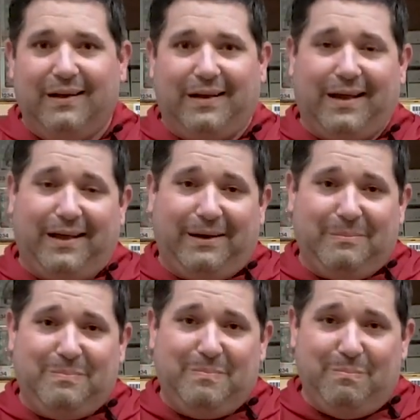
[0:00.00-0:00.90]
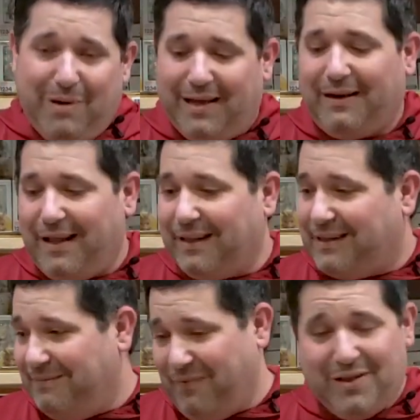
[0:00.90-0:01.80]
But
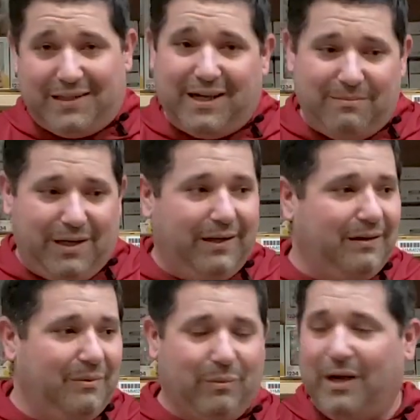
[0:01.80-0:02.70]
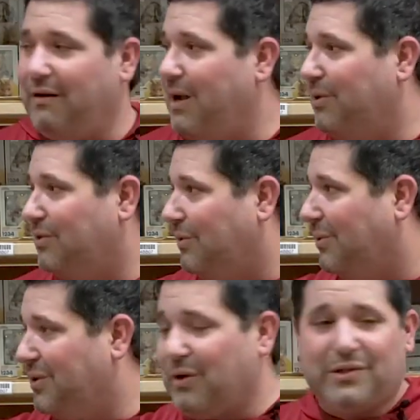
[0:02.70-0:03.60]
for the time being, we are able
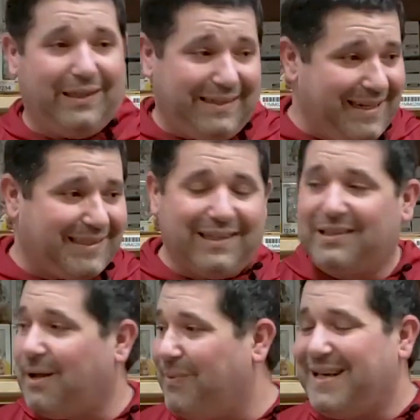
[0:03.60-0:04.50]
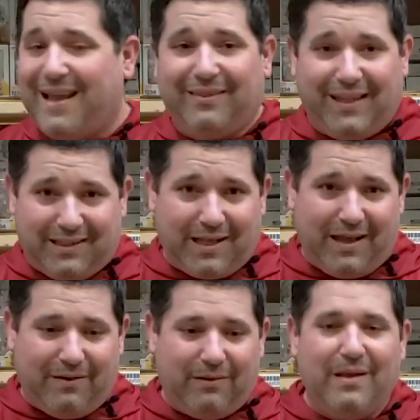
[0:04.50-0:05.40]
to socially distance up and down this
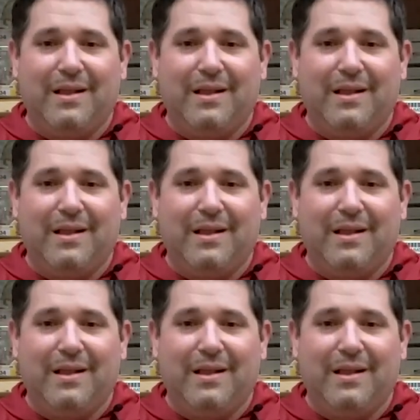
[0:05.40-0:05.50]
aisle